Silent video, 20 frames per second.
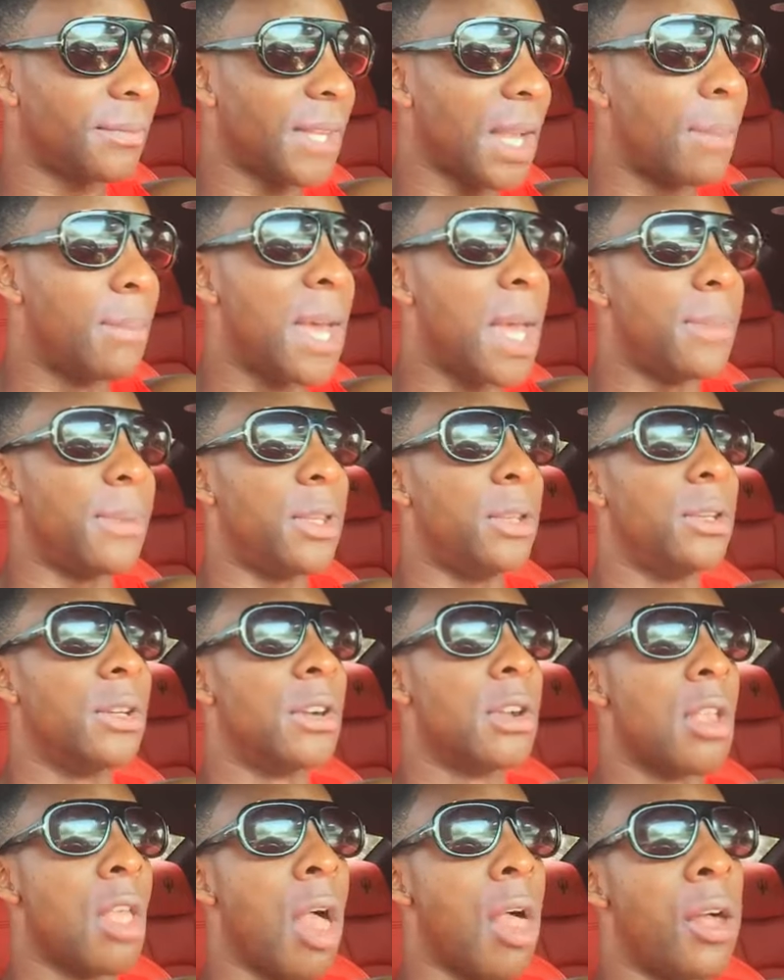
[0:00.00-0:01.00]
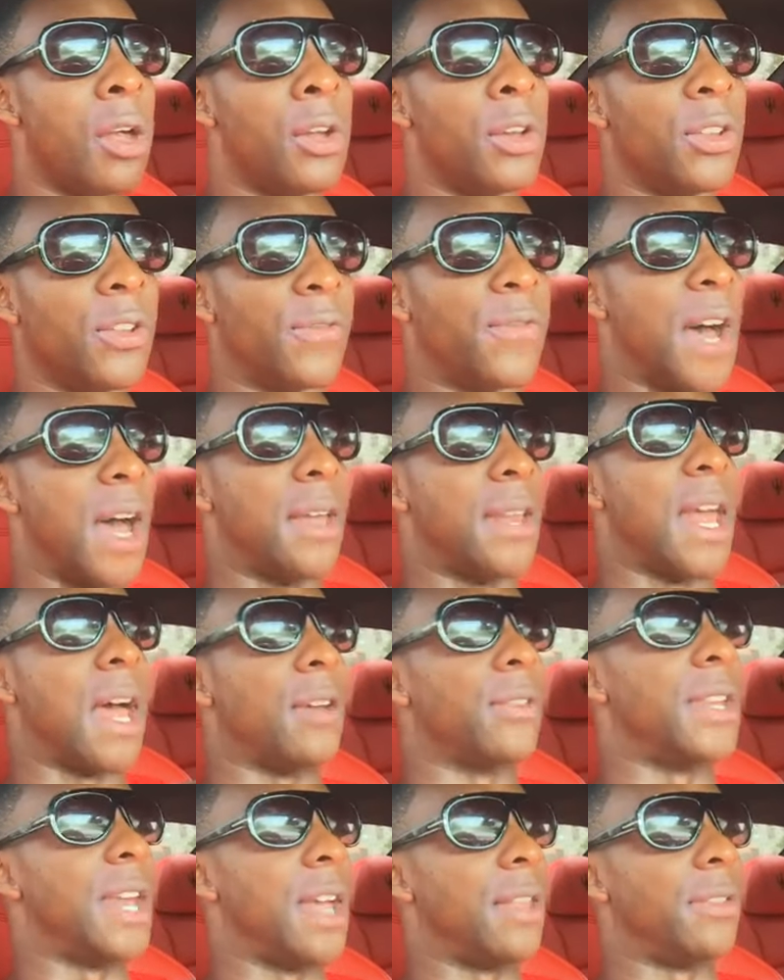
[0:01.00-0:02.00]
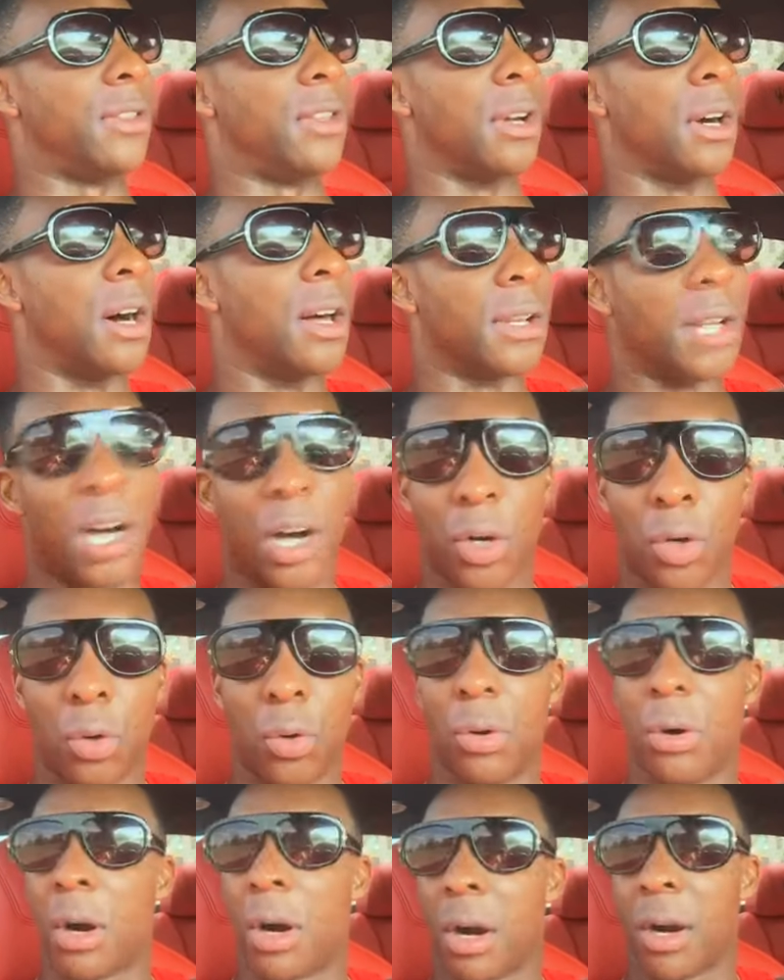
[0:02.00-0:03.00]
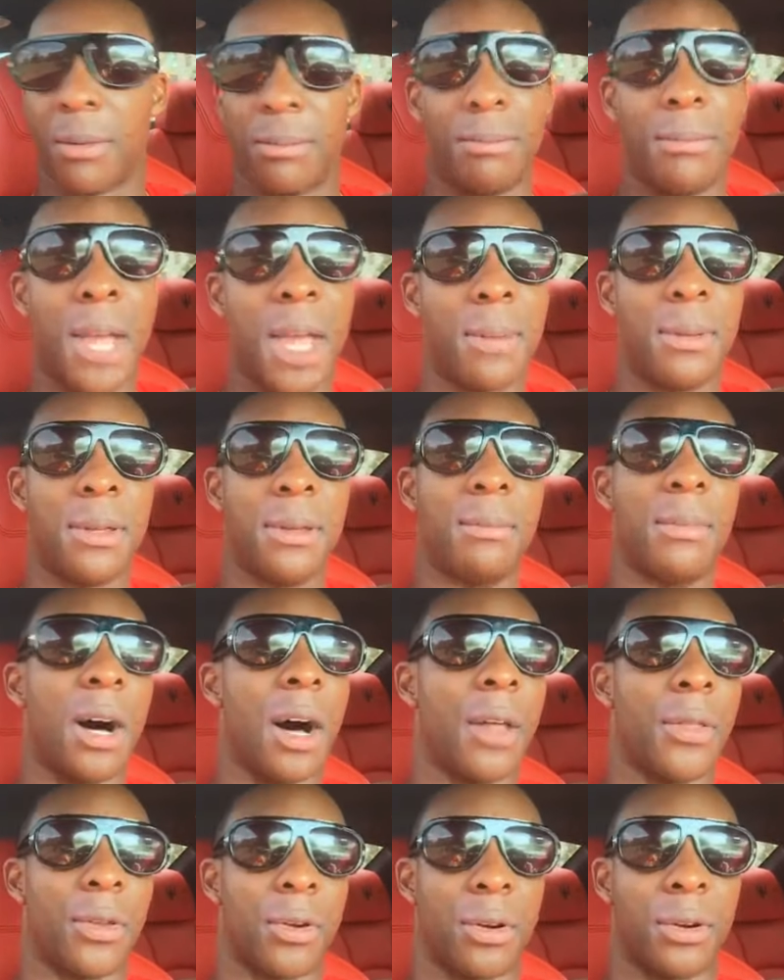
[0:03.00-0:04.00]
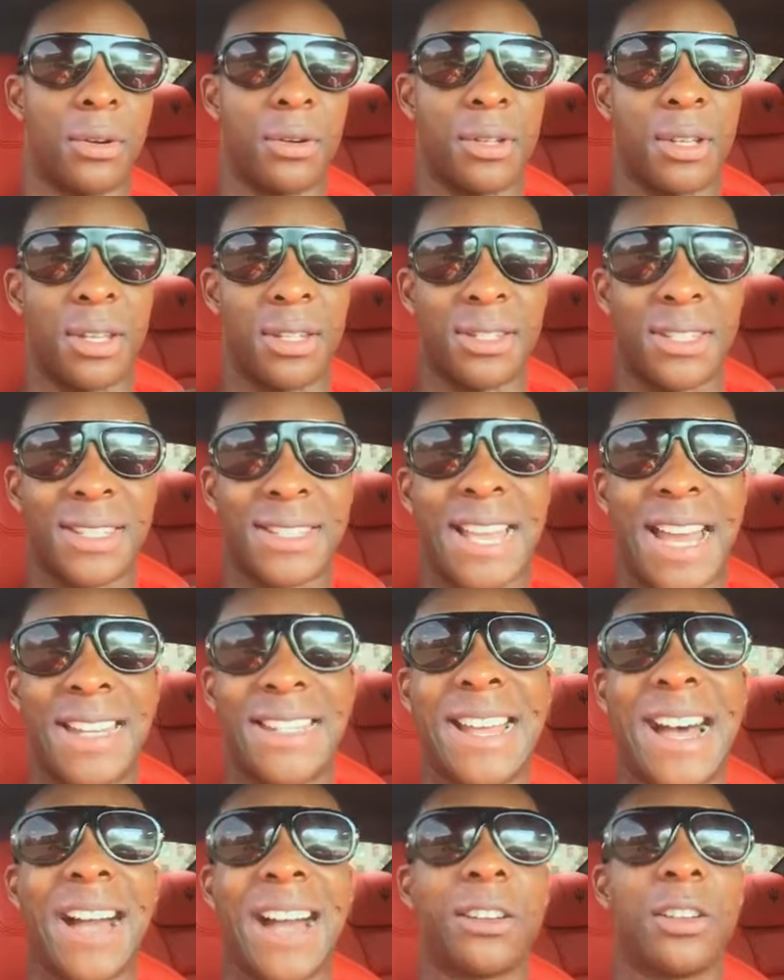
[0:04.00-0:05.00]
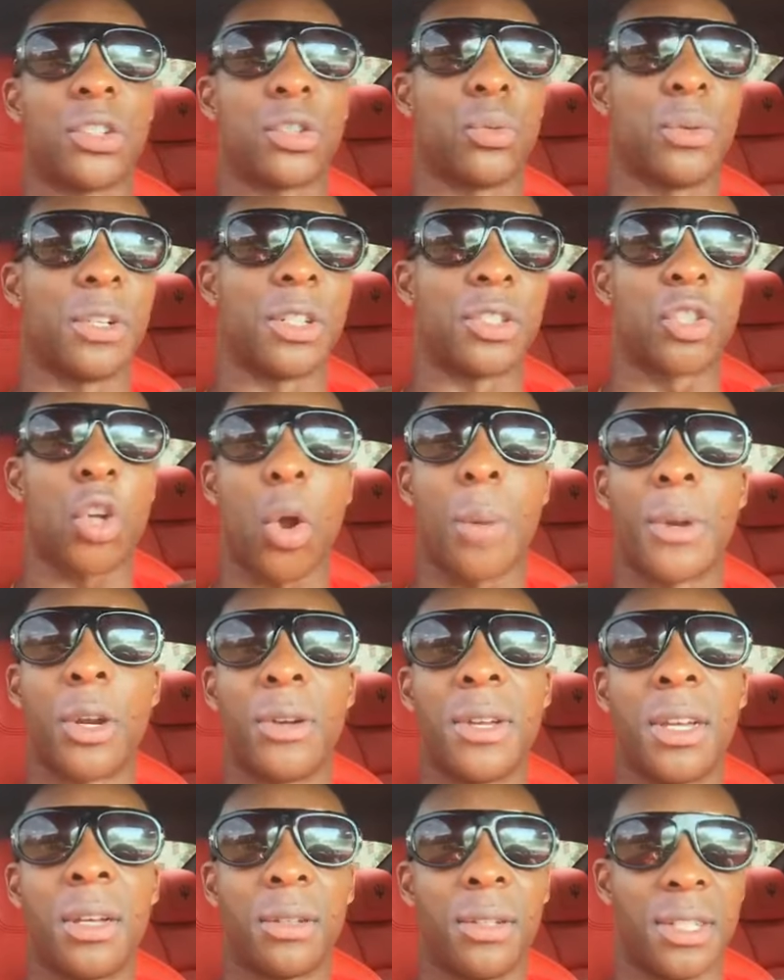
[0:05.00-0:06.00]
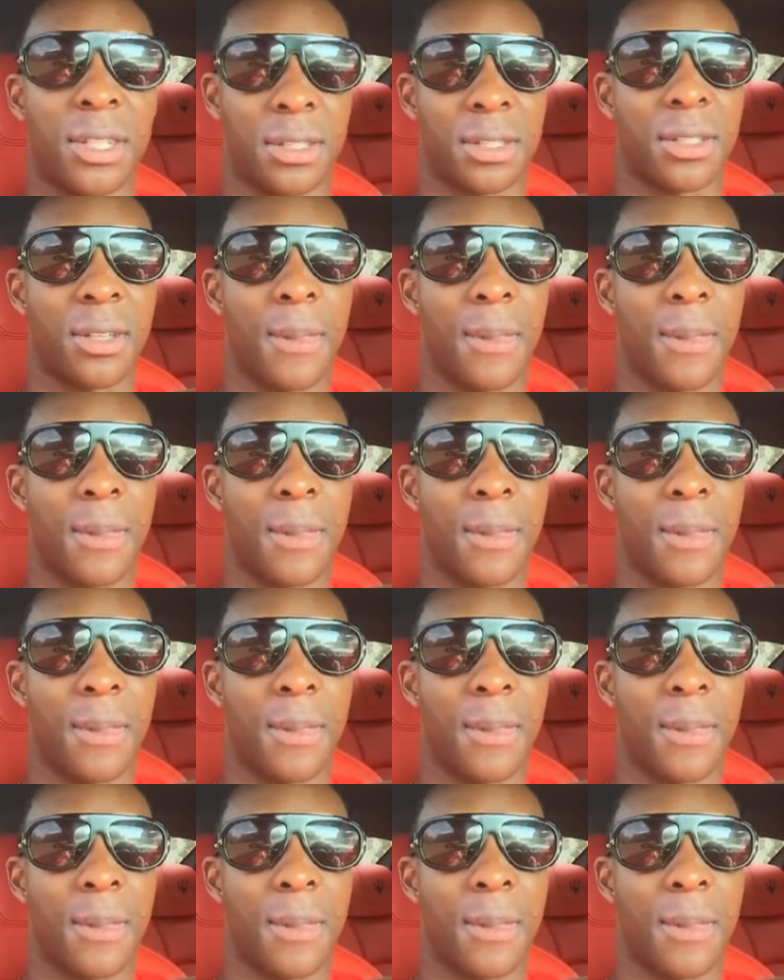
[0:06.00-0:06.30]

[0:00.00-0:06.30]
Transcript: maybe you find out that your aunt, uncle, or maybe mother just got diagnosed with a terminal illness.